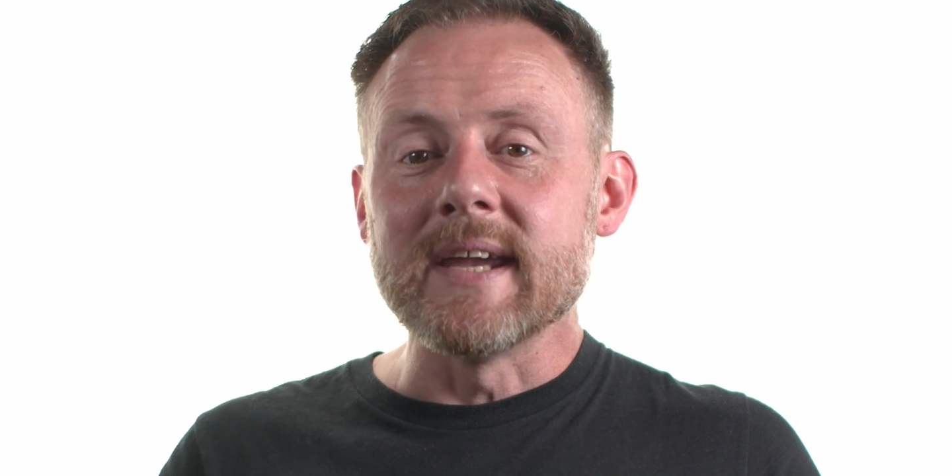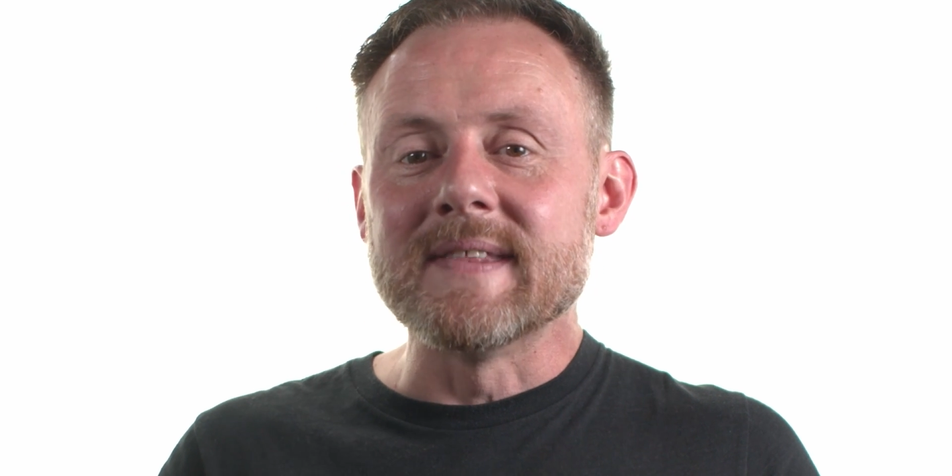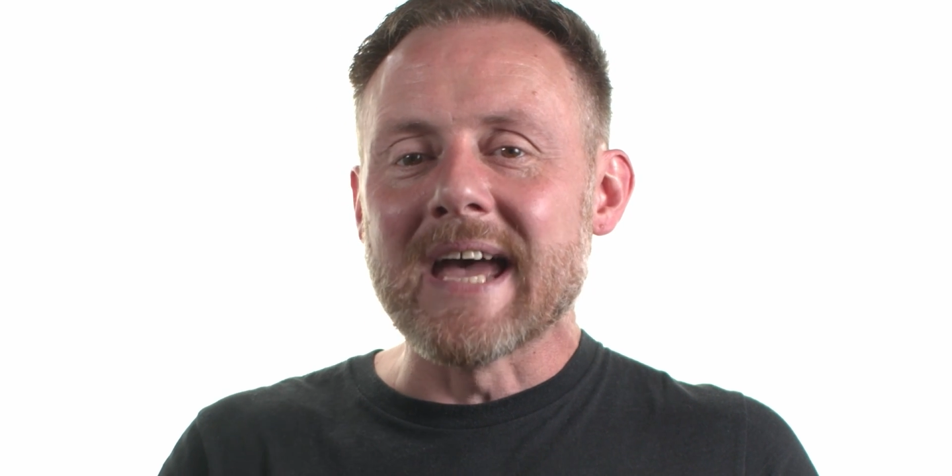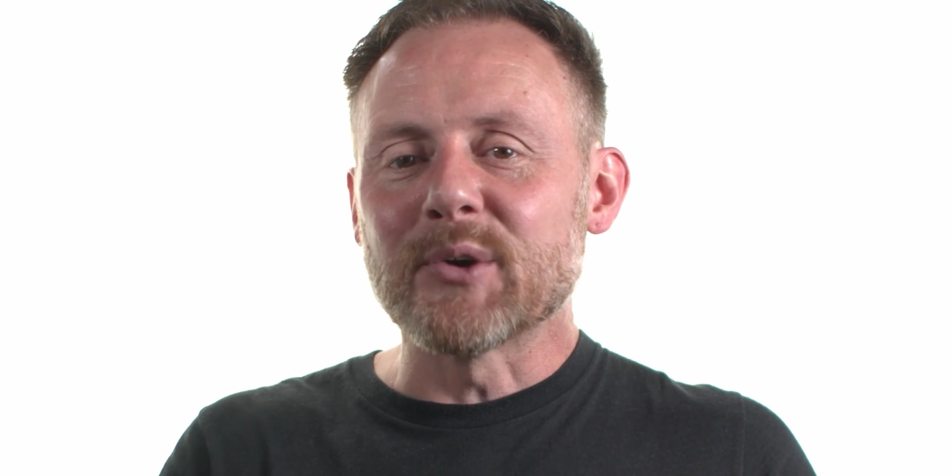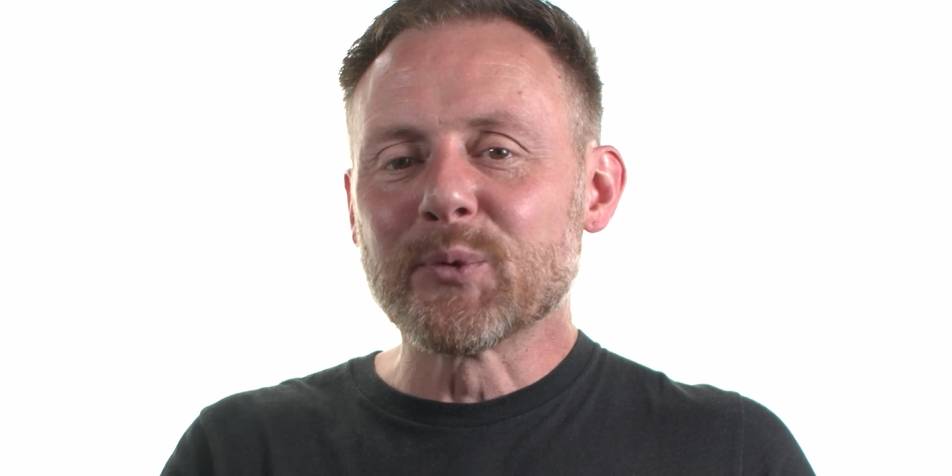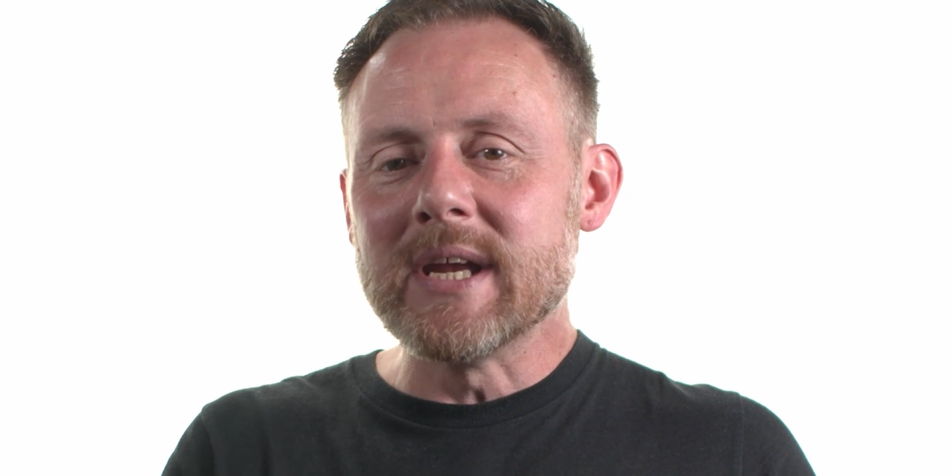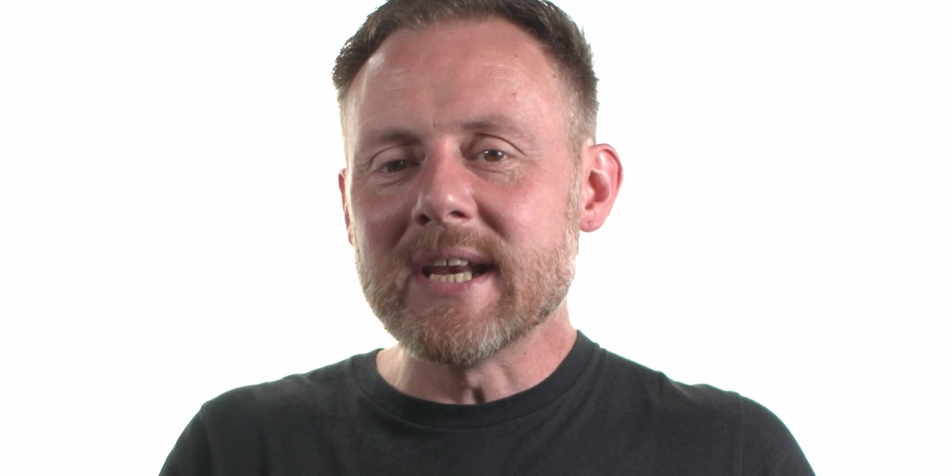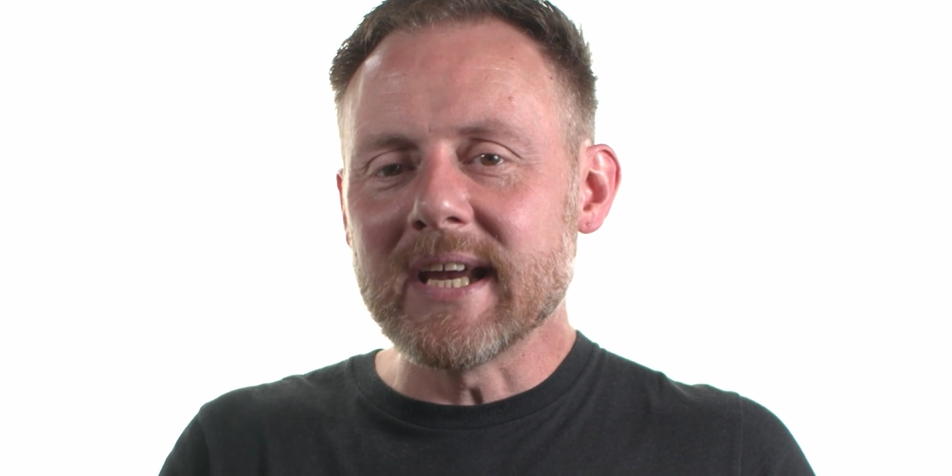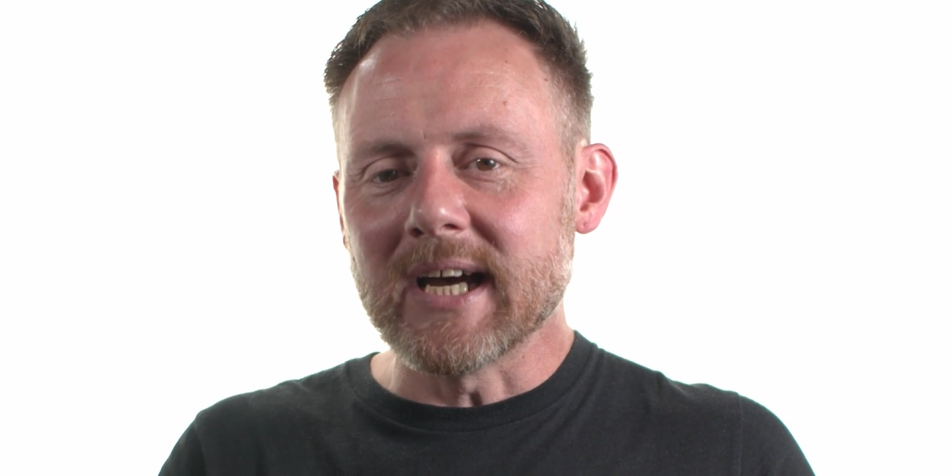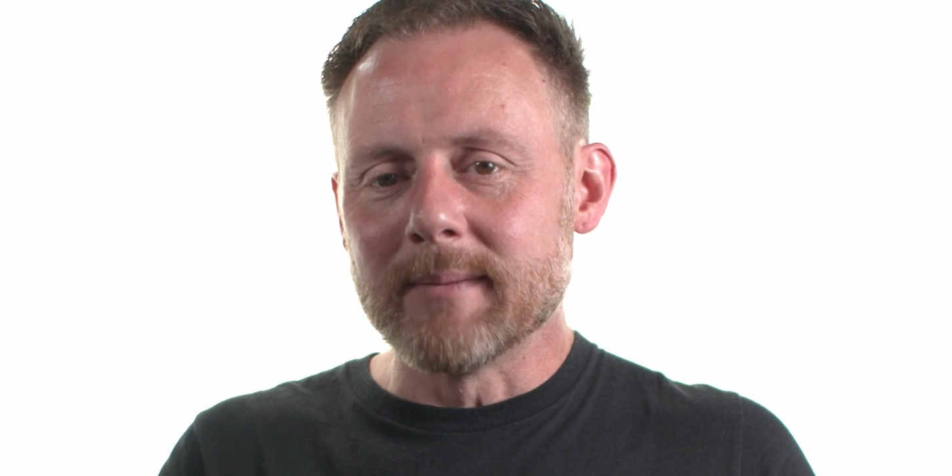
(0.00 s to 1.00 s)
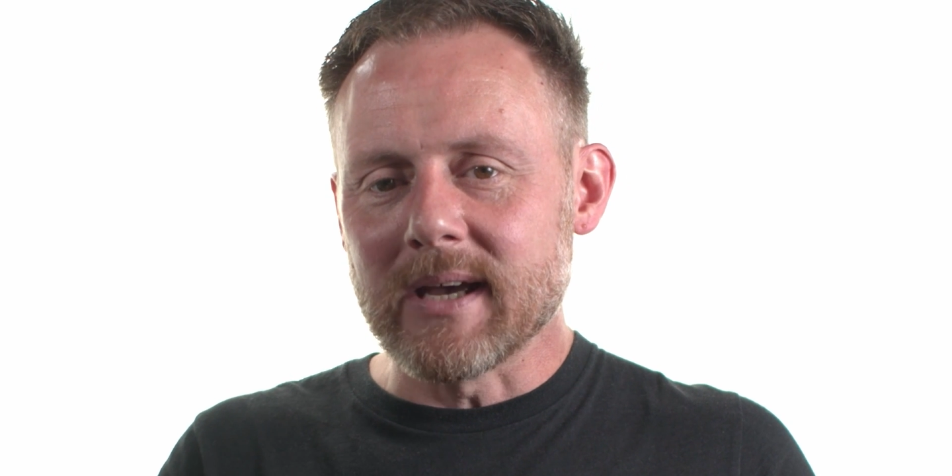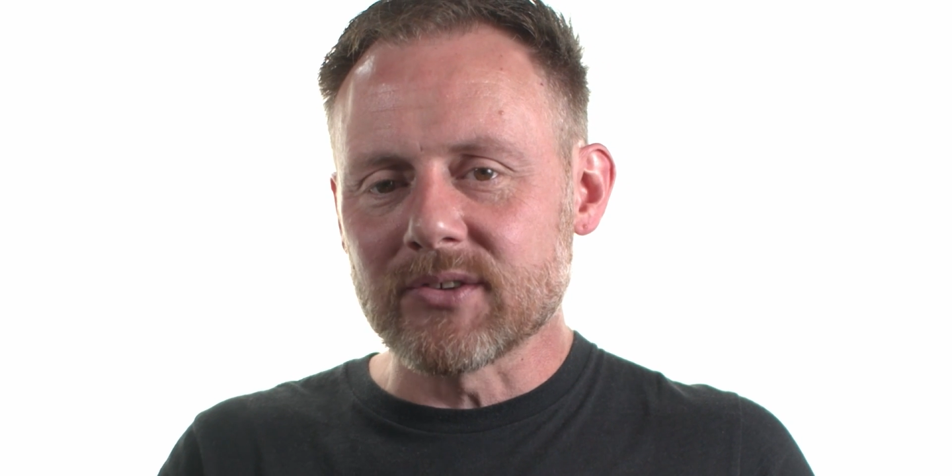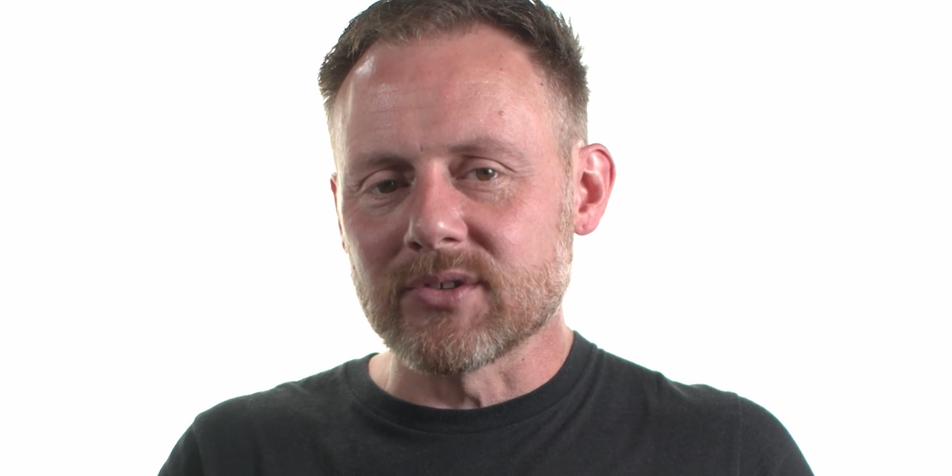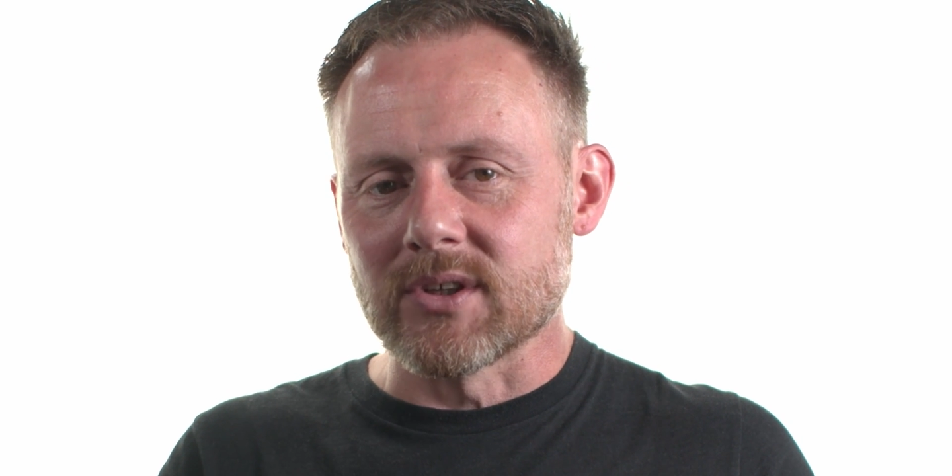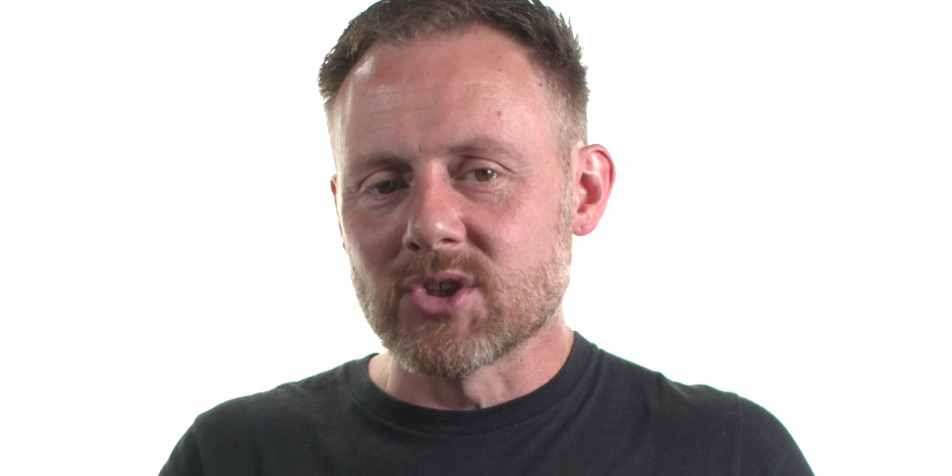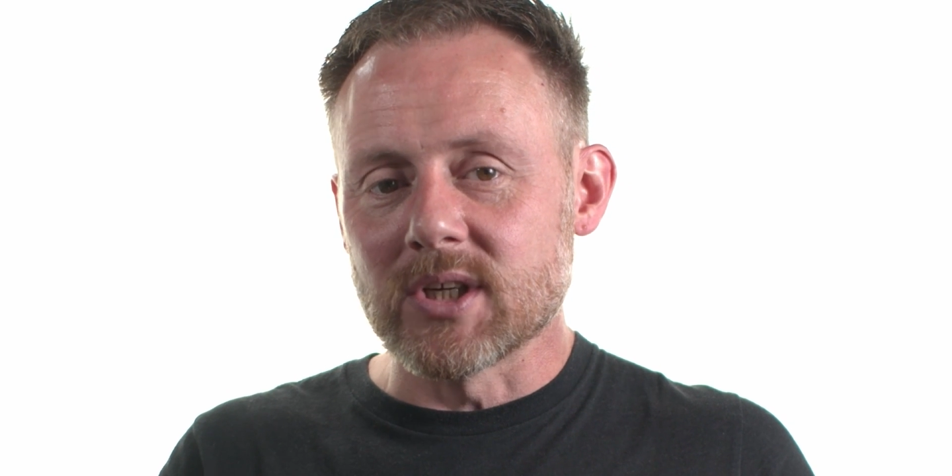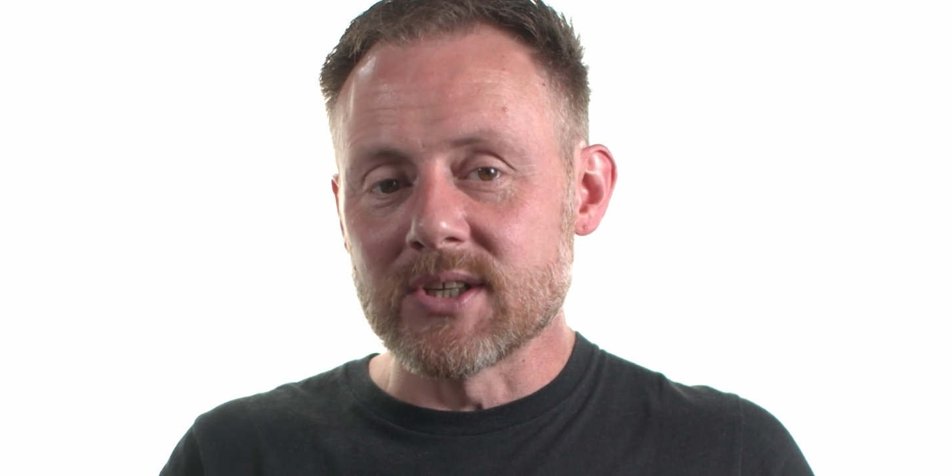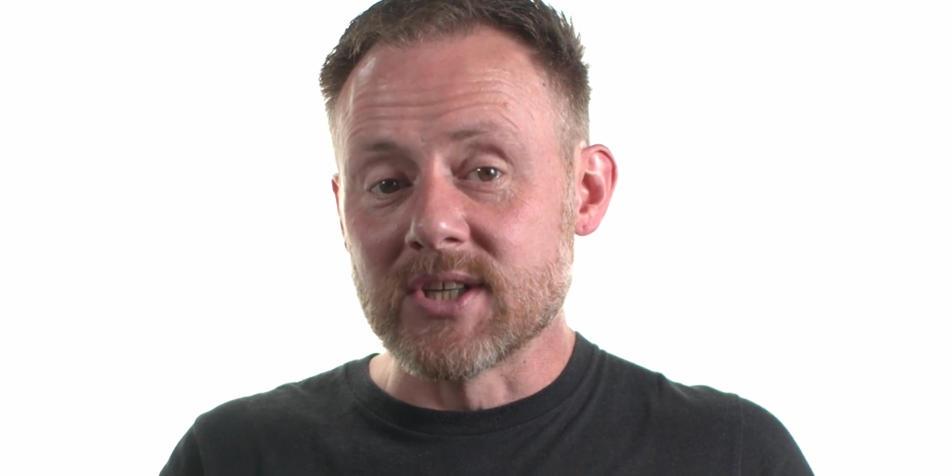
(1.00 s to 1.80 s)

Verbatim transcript: in that reading a message